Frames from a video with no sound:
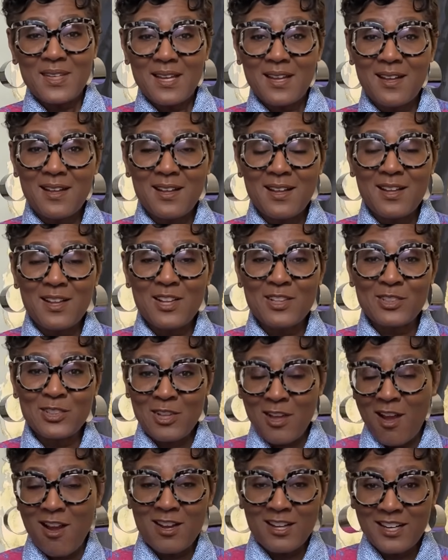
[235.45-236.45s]

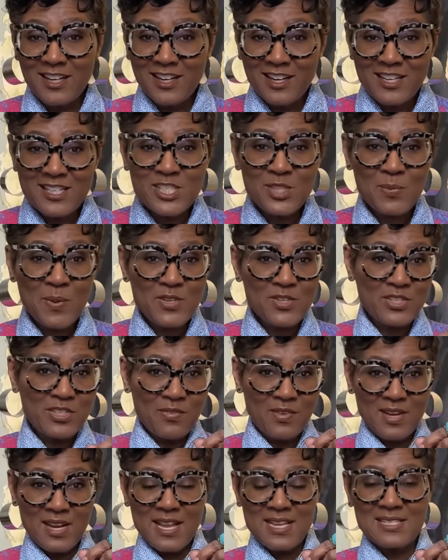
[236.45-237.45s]
longer, especially if
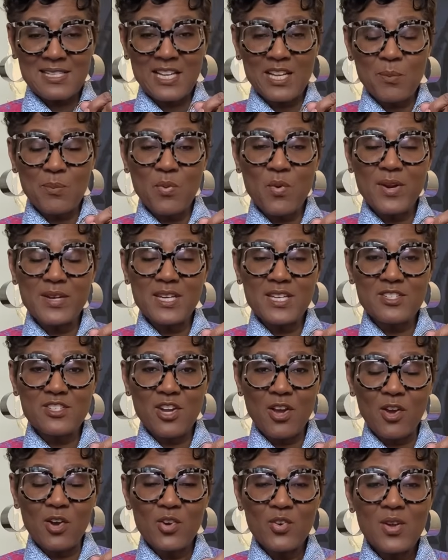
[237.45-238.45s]
it has like a pointy
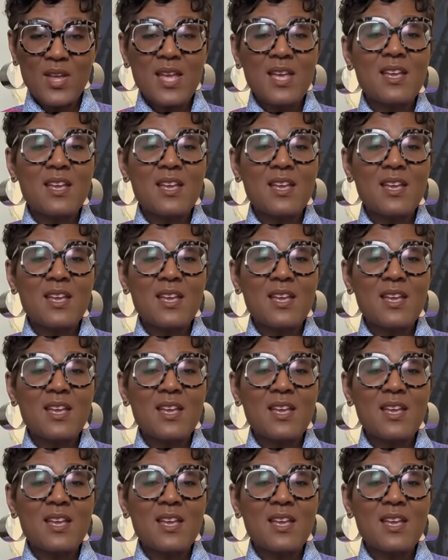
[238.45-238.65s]
toe.